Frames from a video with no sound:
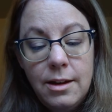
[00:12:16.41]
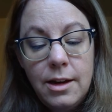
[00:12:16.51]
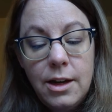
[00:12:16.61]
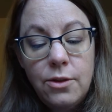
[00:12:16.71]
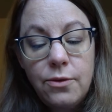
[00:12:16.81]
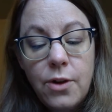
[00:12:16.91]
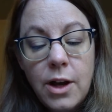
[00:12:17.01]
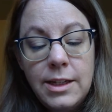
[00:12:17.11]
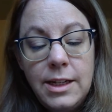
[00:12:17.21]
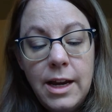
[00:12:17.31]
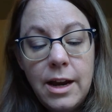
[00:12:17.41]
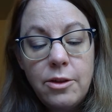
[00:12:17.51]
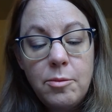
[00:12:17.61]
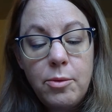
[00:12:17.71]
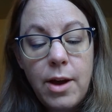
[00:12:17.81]
In the frosty air,
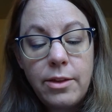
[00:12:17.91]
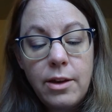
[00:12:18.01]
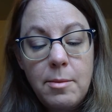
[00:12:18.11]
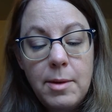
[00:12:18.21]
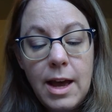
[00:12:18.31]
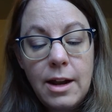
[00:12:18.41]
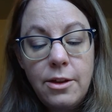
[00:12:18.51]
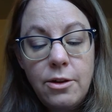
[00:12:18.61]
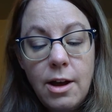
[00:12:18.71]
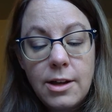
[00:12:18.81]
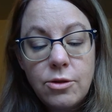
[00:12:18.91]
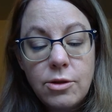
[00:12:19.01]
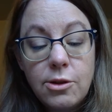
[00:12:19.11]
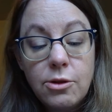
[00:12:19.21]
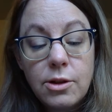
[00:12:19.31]
the breath coming out of their
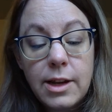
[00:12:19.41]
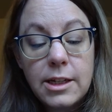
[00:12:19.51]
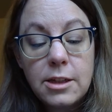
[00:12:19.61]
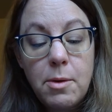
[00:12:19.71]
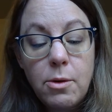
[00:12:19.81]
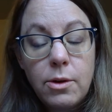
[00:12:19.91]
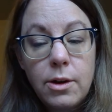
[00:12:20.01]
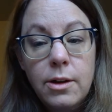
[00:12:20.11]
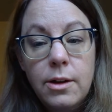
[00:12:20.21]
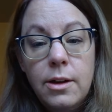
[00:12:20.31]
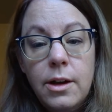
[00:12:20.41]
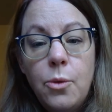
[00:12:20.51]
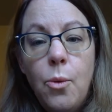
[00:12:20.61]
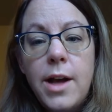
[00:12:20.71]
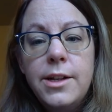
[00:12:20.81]
nostrils looked like smoke.
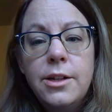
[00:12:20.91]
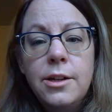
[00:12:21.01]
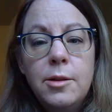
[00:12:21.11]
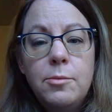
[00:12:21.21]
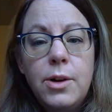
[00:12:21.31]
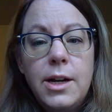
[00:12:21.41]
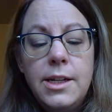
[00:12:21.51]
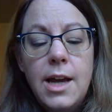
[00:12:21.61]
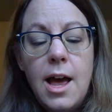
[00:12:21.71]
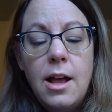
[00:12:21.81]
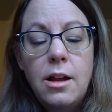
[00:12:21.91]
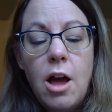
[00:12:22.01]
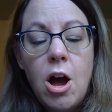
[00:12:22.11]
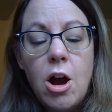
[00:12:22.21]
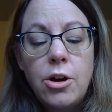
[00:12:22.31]
"And what, pray tell,
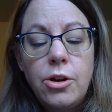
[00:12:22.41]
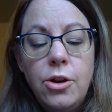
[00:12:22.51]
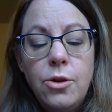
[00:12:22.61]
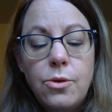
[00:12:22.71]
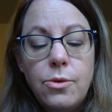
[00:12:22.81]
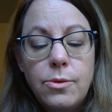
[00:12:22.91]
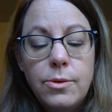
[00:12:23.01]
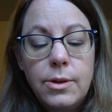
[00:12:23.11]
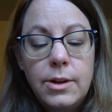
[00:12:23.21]
are you?"